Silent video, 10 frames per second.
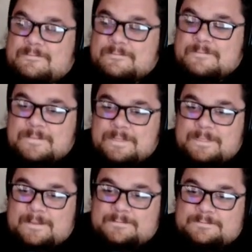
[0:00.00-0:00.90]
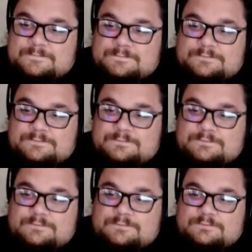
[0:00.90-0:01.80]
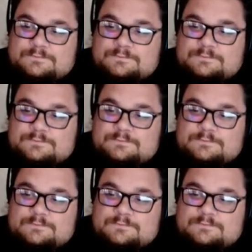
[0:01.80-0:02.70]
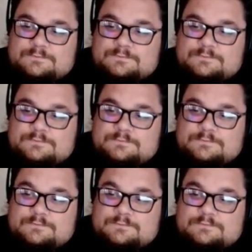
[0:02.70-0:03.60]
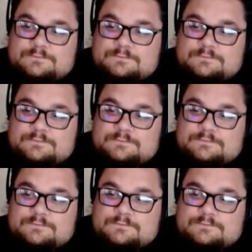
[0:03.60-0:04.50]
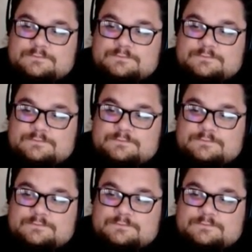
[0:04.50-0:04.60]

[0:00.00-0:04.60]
This person isn't speaking.